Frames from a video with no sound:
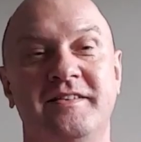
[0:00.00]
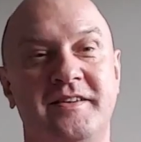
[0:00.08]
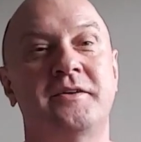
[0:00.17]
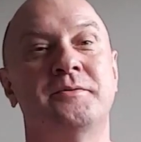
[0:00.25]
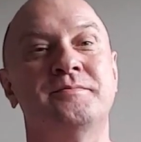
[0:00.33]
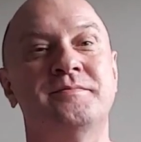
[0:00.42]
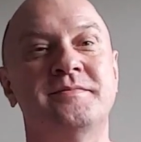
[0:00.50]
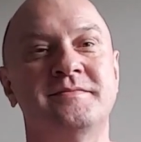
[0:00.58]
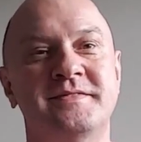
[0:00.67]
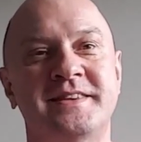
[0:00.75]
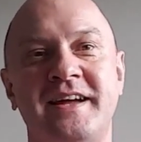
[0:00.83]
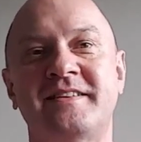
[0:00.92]
So
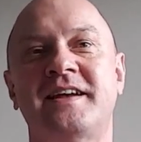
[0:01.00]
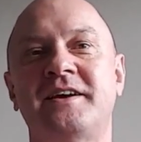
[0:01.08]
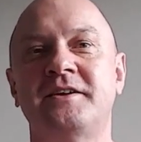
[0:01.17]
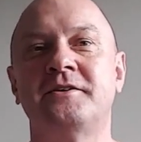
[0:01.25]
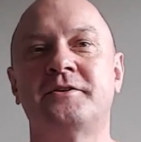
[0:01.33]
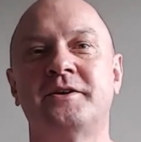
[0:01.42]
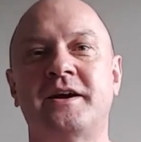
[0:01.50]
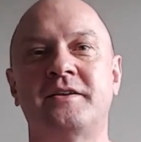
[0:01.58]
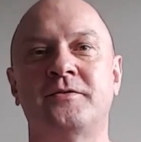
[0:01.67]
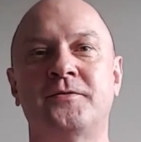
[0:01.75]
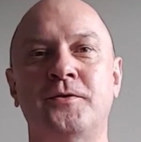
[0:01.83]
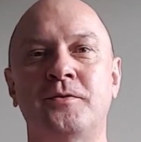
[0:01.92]
that's how you
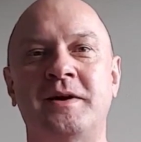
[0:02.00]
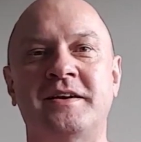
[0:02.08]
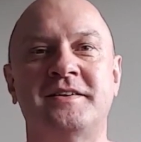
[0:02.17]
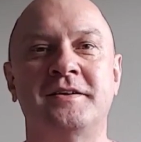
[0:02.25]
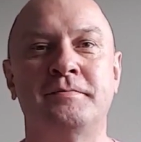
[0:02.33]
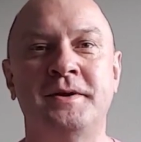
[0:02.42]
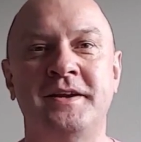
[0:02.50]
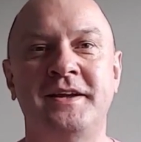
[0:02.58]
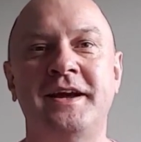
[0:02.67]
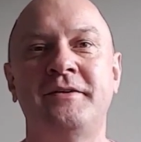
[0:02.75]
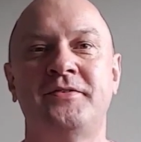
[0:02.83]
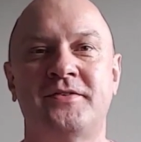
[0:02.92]
create the formatted
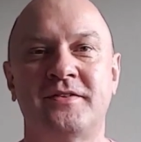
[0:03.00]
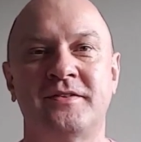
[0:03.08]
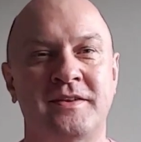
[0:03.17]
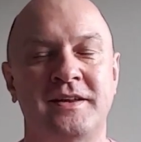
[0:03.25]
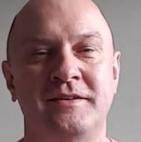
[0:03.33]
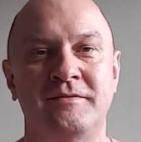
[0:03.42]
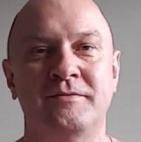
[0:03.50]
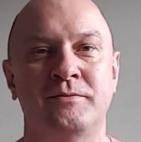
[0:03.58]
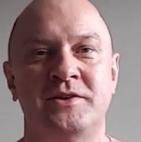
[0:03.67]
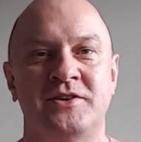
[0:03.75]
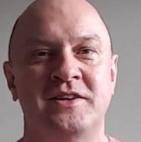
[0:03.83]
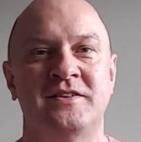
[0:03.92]
PDFs,
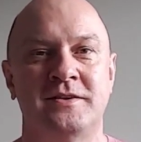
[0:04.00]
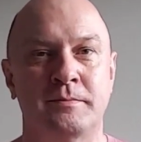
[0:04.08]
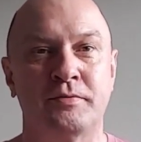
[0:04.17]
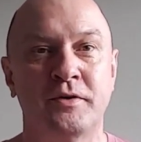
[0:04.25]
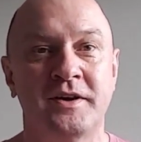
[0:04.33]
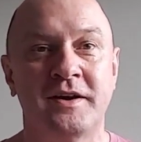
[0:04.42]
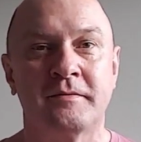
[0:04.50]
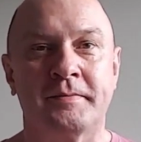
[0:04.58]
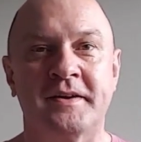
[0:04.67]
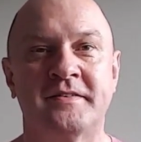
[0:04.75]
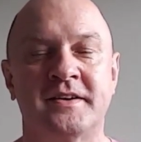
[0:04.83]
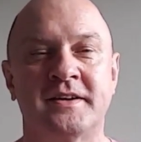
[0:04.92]
which is the product
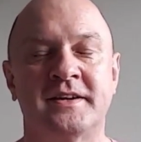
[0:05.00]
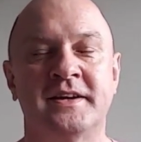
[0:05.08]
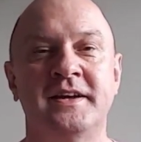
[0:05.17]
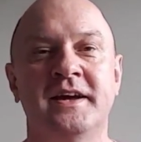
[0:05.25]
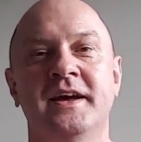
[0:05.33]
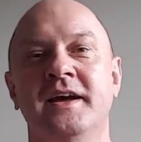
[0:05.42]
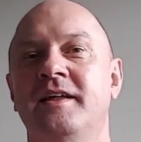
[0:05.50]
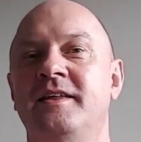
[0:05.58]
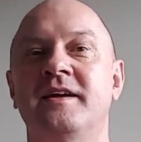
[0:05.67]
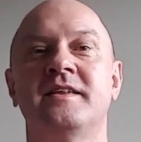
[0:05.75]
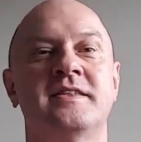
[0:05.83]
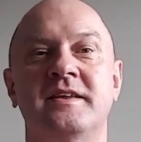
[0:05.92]
basically.
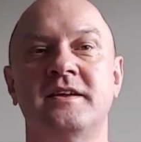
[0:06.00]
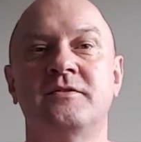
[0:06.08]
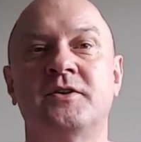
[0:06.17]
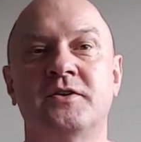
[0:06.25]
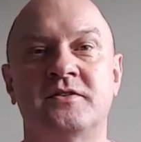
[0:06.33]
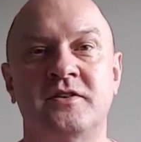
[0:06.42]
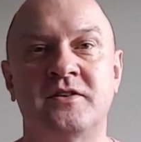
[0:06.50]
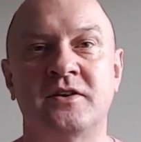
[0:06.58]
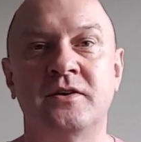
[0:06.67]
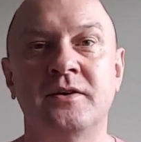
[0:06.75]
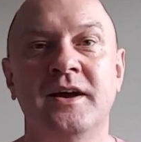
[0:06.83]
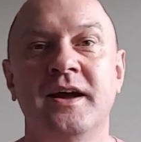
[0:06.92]
The other thing you've got to
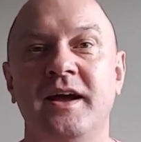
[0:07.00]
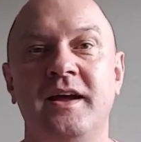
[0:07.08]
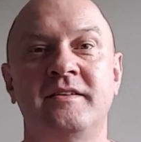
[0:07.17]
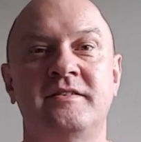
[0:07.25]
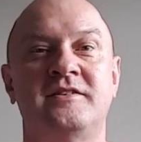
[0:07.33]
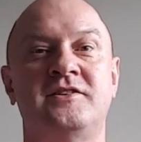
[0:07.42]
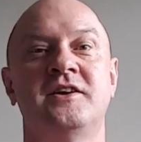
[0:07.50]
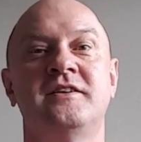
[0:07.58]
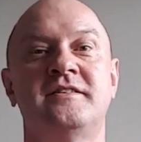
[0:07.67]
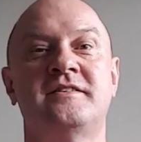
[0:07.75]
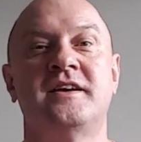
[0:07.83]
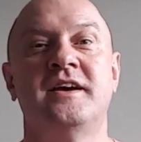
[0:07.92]
do is
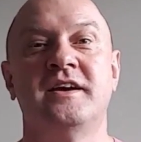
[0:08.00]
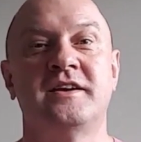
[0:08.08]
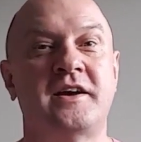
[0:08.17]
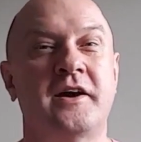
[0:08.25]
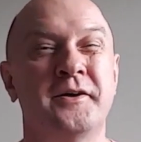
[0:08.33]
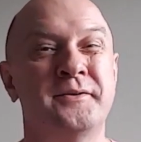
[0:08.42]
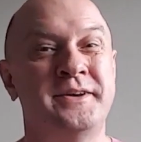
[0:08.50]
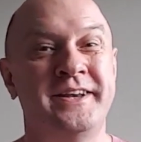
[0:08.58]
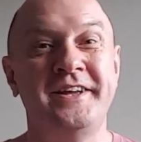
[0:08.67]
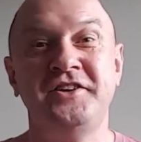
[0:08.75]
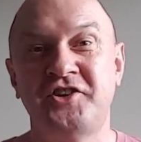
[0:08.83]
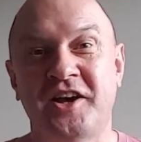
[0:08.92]
just go
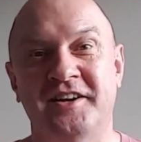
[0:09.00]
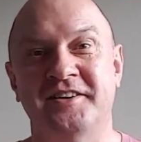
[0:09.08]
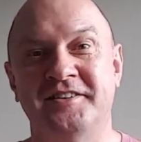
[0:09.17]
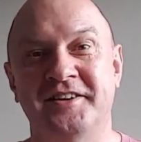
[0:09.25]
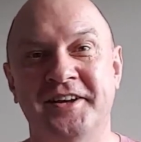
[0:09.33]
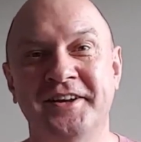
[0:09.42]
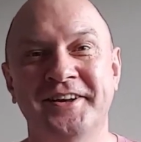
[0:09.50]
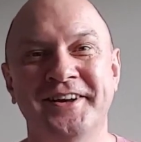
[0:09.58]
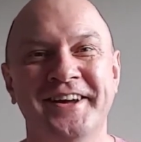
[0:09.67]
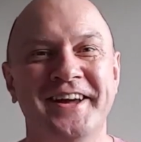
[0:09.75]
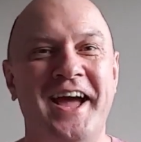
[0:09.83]
niche hunting